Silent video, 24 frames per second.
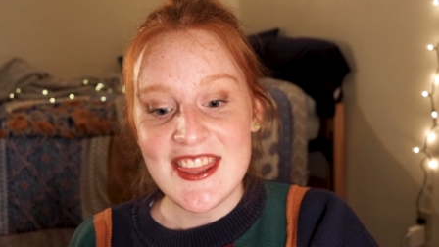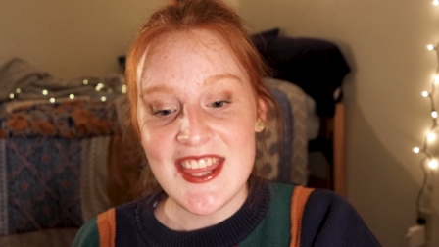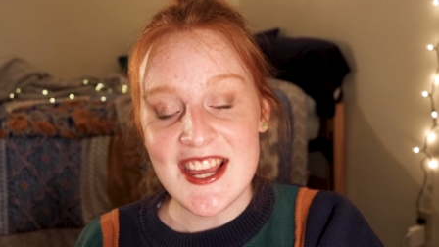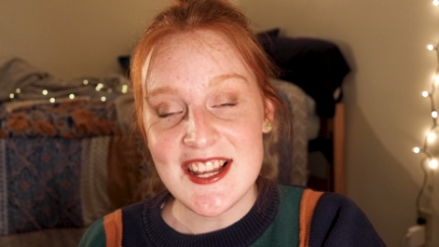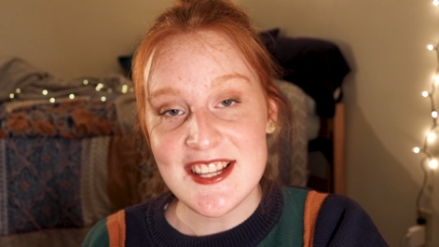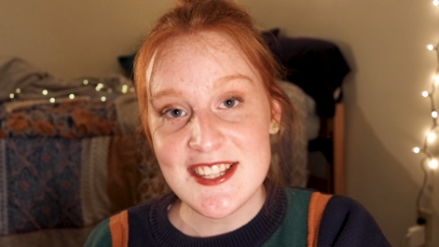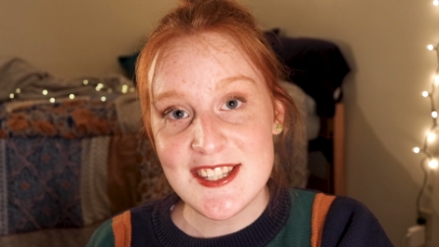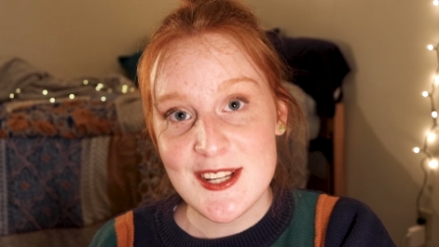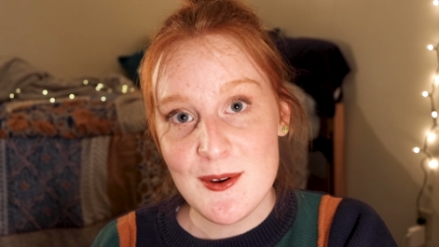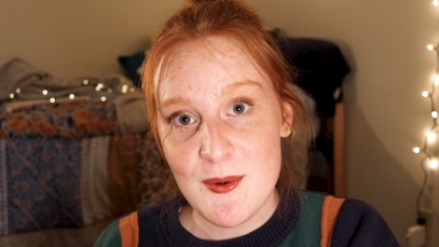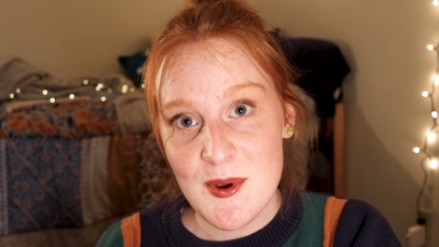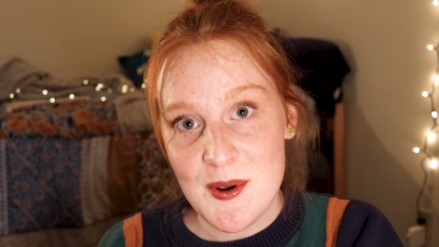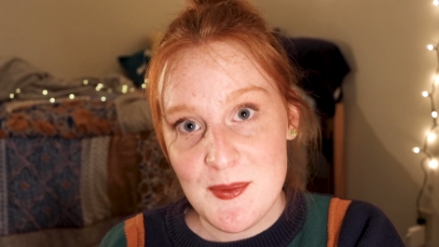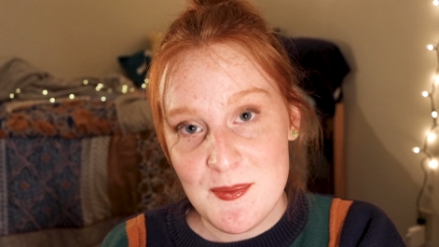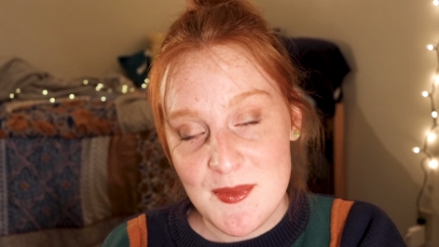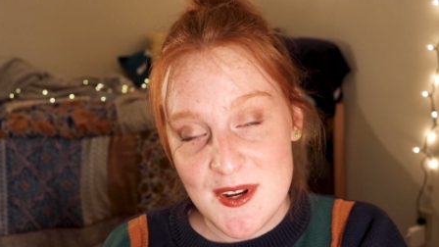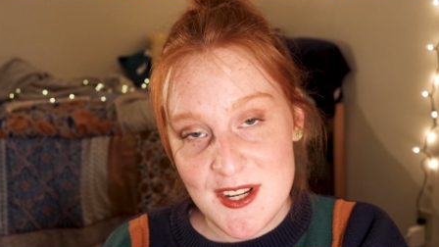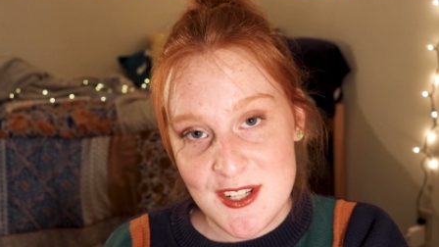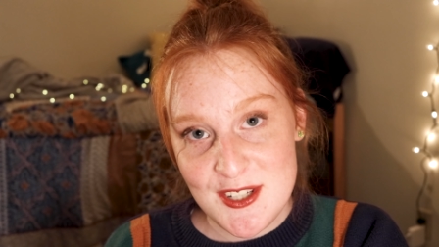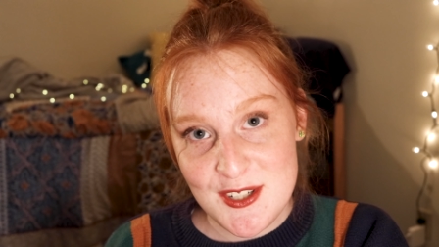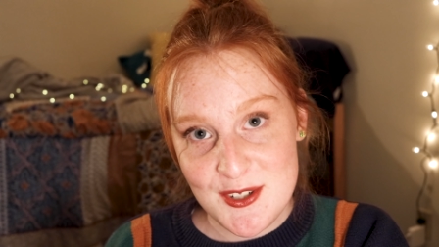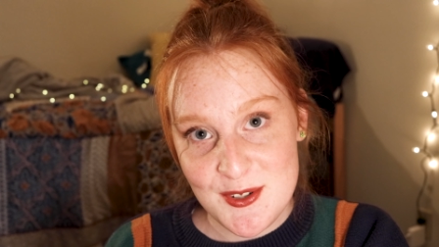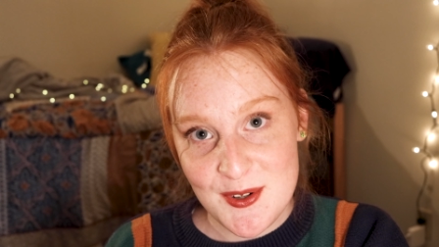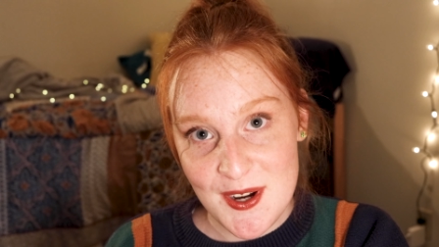That someone
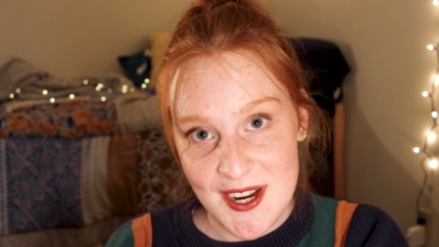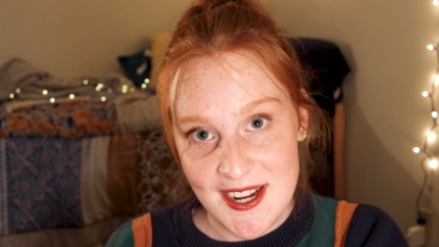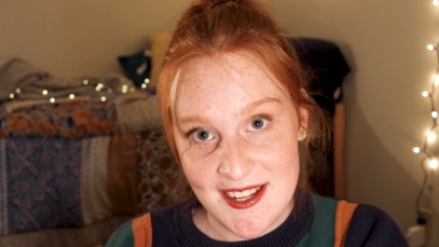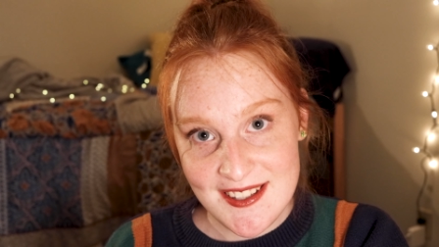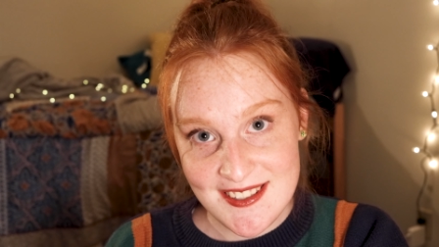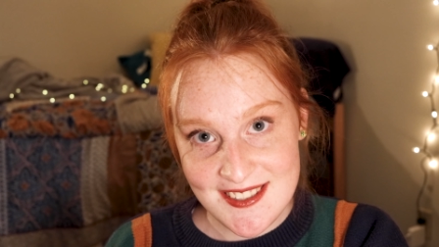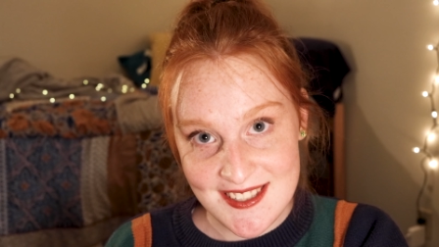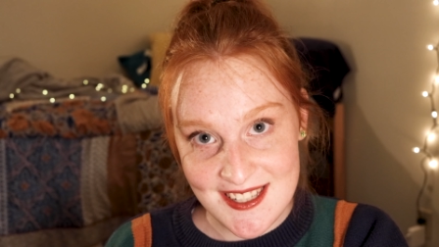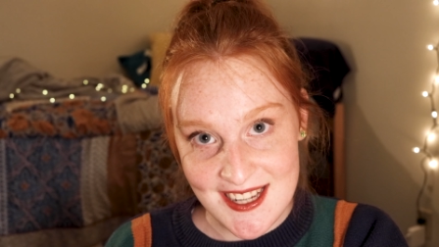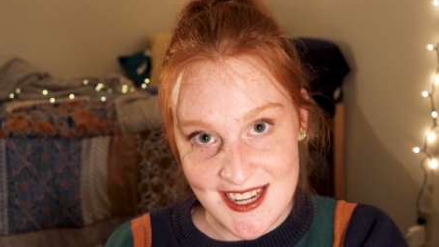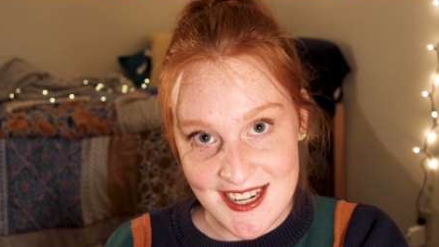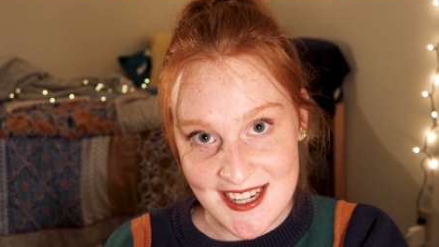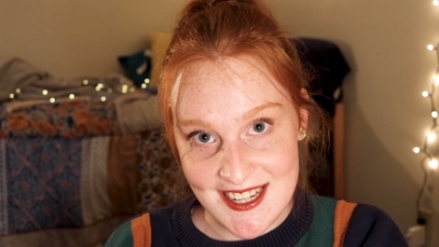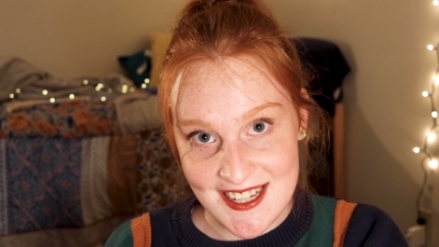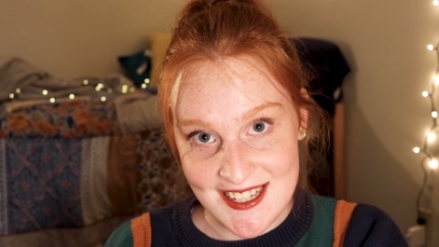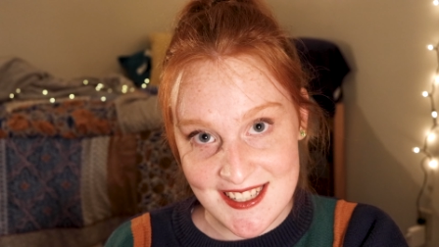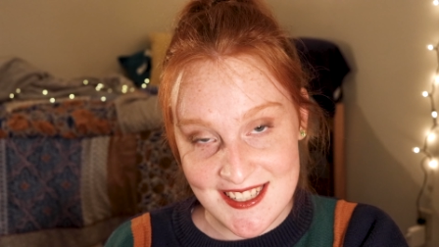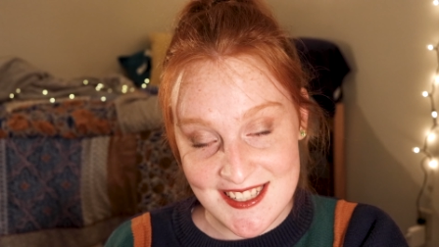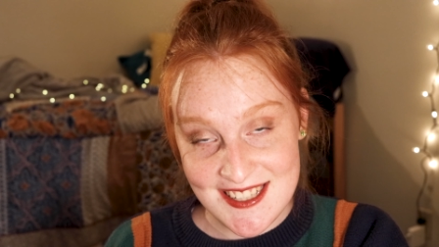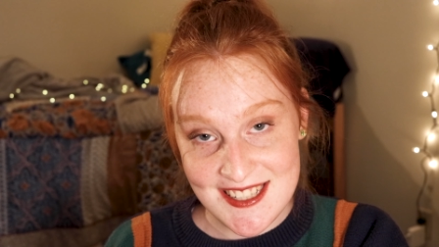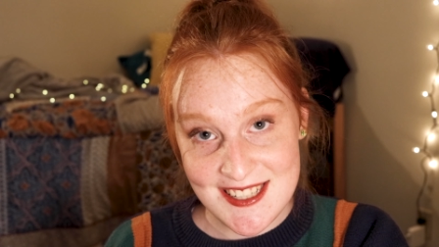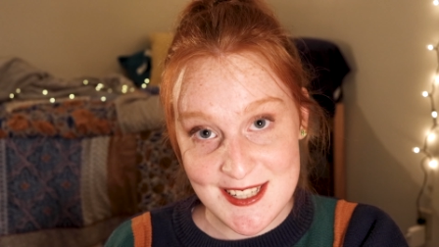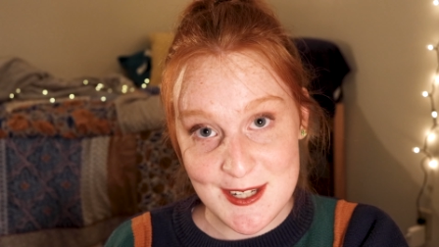mistranslated